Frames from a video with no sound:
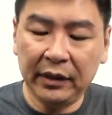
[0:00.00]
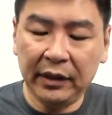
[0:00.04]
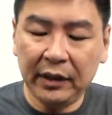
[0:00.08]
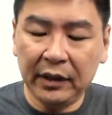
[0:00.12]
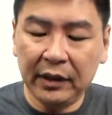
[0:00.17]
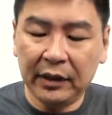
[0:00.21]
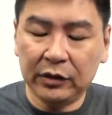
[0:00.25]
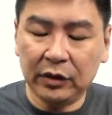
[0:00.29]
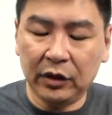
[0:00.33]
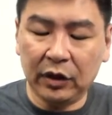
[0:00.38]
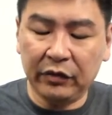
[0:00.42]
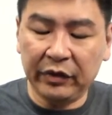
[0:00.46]

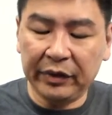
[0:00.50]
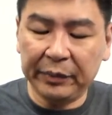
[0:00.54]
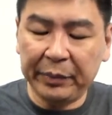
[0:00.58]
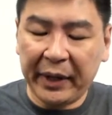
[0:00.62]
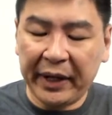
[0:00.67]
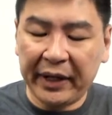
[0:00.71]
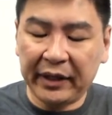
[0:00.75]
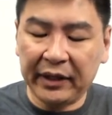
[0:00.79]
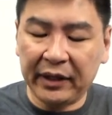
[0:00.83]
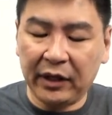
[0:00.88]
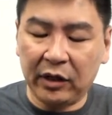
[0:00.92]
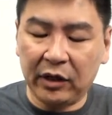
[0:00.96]
So over back
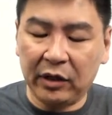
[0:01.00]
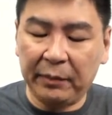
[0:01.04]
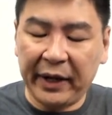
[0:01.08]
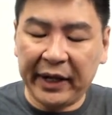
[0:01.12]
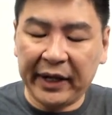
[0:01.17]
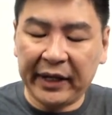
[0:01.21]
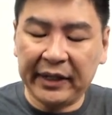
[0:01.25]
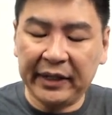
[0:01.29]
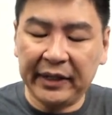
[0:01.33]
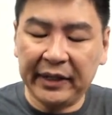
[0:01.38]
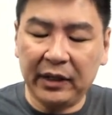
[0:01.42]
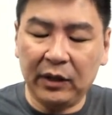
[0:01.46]
on the back
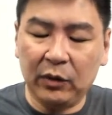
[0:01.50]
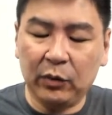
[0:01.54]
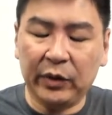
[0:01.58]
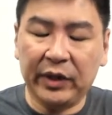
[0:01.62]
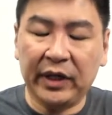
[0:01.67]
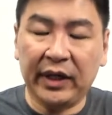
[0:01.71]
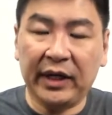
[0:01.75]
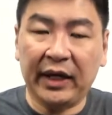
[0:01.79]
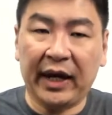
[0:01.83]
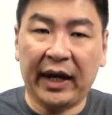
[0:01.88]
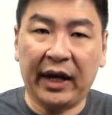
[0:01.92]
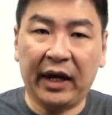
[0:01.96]
here we
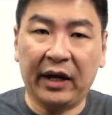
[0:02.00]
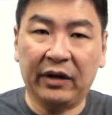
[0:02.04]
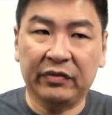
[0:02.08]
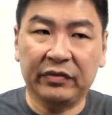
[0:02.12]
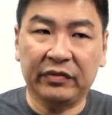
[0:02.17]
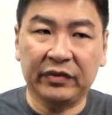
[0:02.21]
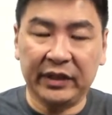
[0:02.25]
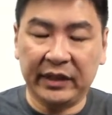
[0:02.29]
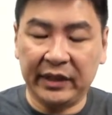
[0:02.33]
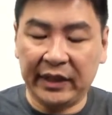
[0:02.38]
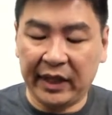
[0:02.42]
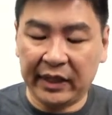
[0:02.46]
have
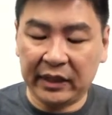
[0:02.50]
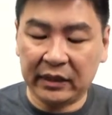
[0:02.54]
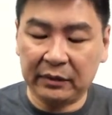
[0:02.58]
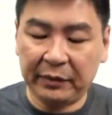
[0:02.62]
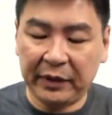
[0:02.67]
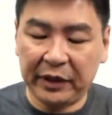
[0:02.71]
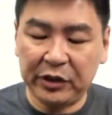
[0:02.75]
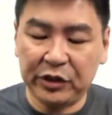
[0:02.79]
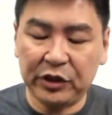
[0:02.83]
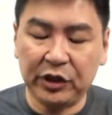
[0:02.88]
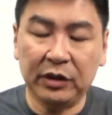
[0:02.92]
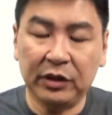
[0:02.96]
the
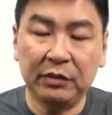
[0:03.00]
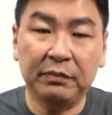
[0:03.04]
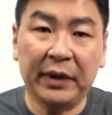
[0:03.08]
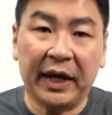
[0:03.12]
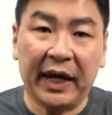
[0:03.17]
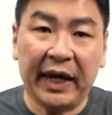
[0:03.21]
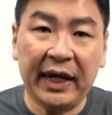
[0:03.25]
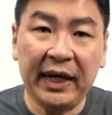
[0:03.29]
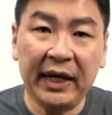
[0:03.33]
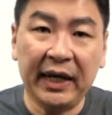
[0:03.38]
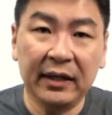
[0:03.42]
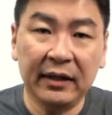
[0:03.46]
expansion
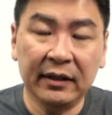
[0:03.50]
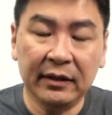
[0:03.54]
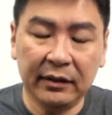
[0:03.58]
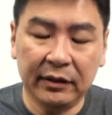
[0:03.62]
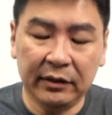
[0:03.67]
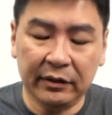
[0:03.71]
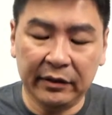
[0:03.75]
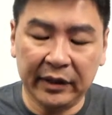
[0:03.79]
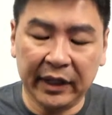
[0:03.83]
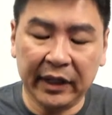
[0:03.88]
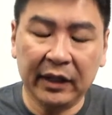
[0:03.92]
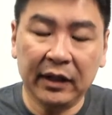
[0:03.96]
bay.
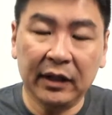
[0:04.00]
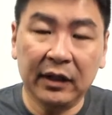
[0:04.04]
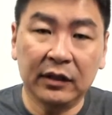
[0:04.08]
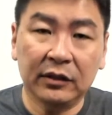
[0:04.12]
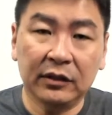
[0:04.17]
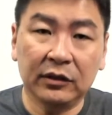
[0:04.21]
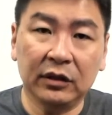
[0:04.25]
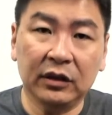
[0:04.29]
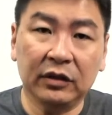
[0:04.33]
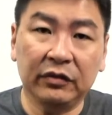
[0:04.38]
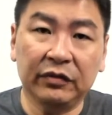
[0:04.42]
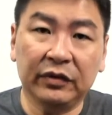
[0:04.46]
Right. So
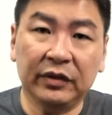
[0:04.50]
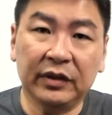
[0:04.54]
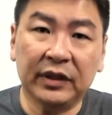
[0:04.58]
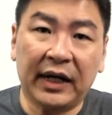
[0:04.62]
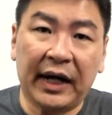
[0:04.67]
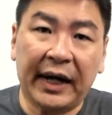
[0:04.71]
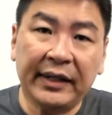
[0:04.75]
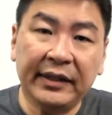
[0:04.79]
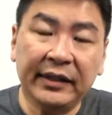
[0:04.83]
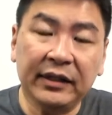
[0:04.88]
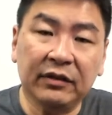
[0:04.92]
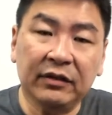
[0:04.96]
the
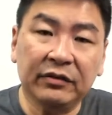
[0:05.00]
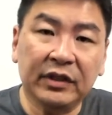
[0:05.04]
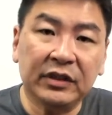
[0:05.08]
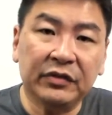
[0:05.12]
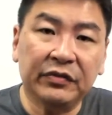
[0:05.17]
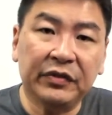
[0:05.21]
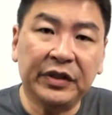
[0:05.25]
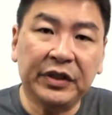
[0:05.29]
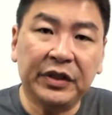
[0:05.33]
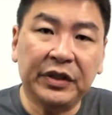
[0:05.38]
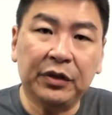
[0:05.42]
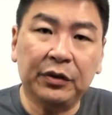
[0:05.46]
idea of this
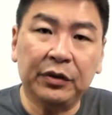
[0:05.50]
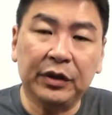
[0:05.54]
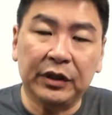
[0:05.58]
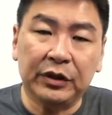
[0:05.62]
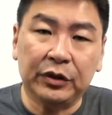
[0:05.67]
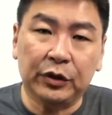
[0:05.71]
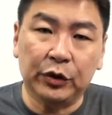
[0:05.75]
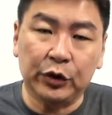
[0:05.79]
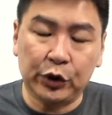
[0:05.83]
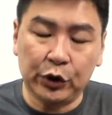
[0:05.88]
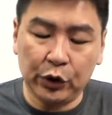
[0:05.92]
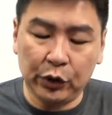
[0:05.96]
video is to
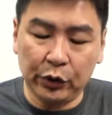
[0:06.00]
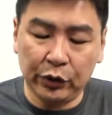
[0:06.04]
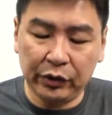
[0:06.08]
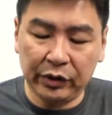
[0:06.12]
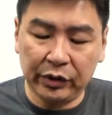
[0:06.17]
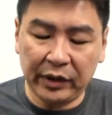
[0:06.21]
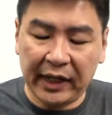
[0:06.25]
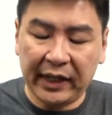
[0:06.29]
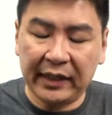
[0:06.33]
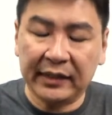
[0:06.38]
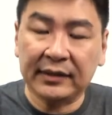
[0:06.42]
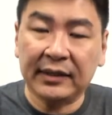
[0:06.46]
show you
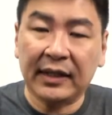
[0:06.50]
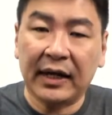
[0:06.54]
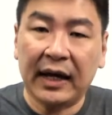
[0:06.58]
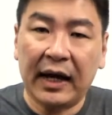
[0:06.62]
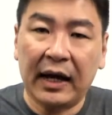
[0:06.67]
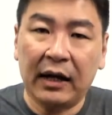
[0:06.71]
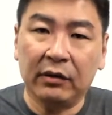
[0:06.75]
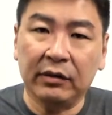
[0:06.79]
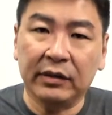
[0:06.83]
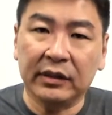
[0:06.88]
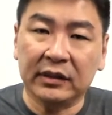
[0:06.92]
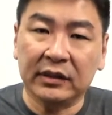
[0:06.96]
guys
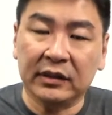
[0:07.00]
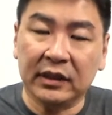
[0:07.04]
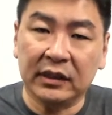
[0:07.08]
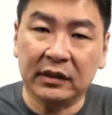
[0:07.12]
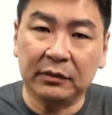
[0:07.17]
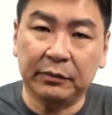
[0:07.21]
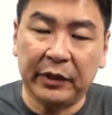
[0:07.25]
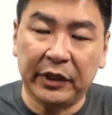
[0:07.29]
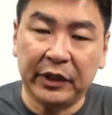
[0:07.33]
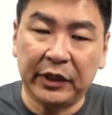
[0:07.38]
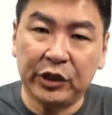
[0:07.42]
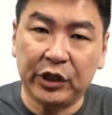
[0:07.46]
how is this
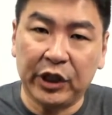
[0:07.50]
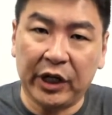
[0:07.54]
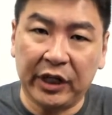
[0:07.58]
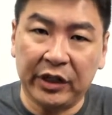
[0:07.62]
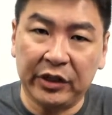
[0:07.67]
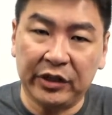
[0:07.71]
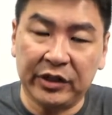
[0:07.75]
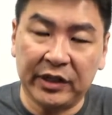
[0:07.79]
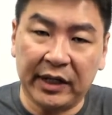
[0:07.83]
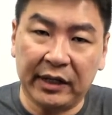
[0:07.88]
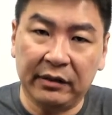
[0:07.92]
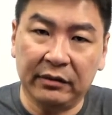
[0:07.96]
being
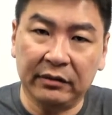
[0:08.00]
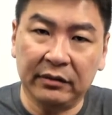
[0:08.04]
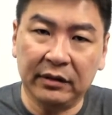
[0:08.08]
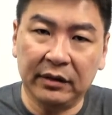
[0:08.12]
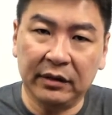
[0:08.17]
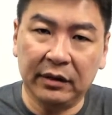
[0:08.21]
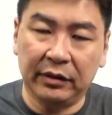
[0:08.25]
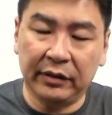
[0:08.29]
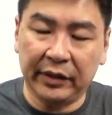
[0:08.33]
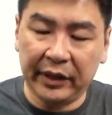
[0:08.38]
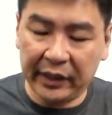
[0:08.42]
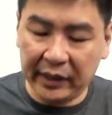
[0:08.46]
changed out,
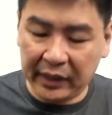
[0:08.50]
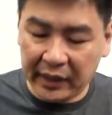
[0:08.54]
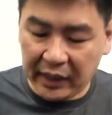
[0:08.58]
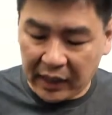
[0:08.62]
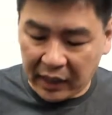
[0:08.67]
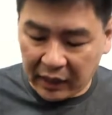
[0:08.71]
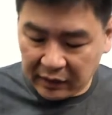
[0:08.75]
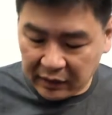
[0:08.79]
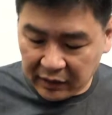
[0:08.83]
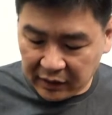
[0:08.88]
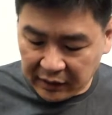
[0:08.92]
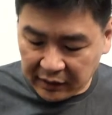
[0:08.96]
right?
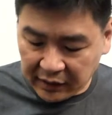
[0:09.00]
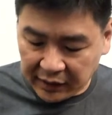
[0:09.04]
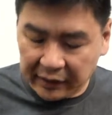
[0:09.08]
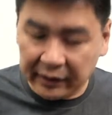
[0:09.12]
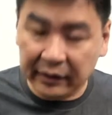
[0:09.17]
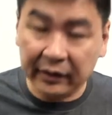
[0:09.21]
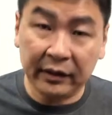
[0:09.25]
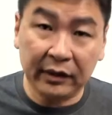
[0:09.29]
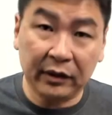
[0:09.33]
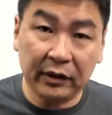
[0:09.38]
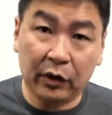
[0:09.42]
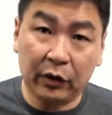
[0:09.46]
Other than
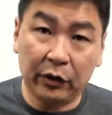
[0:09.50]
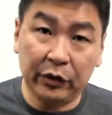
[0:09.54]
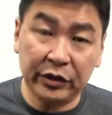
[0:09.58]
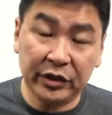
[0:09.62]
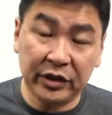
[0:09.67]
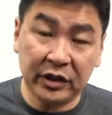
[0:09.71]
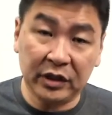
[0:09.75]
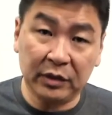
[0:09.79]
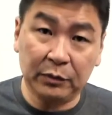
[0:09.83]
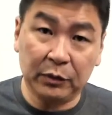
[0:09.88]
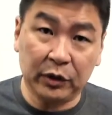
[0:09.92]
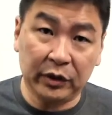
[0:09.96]
the
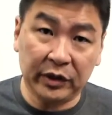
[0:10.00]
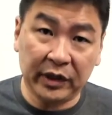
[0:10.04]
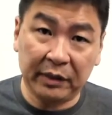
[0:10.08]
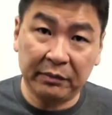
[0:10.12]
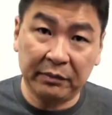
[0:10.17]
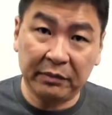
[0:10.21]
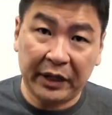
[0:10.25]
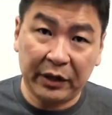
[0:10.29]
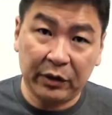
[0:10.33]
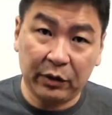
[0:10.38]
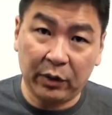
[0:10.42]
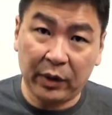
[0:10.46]
original modem
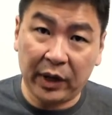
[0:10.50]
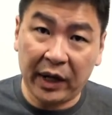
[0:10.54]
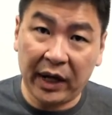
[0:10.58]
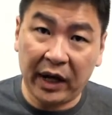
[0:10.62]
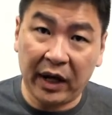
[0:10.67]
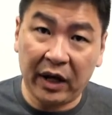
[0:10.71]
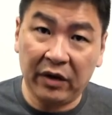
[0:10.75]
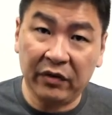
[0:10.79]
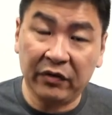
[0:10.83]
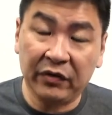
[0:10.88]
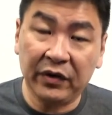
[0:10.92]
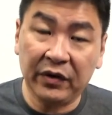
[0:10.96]
that you
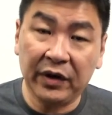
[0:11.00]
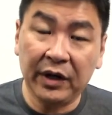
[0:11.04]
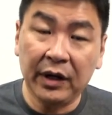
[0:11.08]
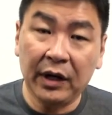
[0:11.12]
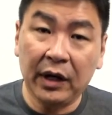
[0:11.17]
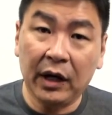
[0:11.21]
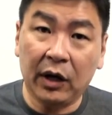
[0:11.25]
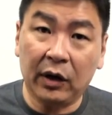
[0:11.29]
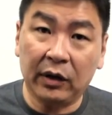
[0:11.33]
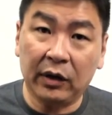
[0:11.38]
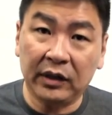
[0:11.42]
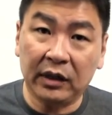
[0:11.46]
have
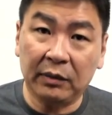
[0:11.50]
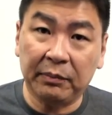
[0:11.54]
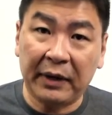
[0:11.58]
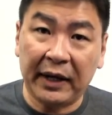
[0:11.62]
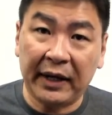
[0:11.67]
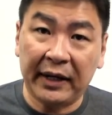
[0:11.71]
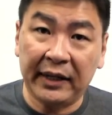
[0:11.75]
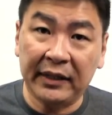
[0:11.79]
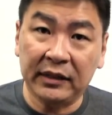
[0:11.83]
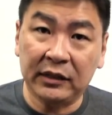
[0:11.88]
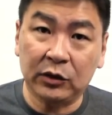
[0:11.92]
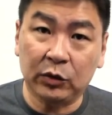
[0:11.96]
on the
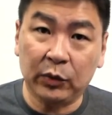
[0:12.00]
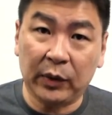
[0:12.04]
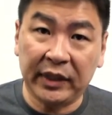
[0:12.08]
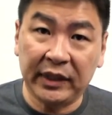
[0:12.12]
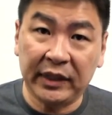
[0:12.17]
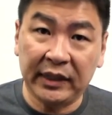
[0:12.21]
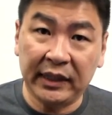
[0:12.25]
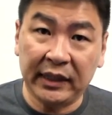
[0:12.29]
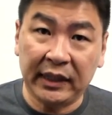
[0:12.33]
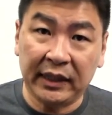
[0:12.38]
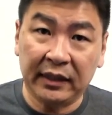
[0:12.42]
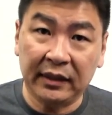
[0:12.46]
Balance
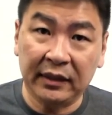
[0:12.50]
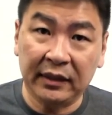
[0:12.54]
20.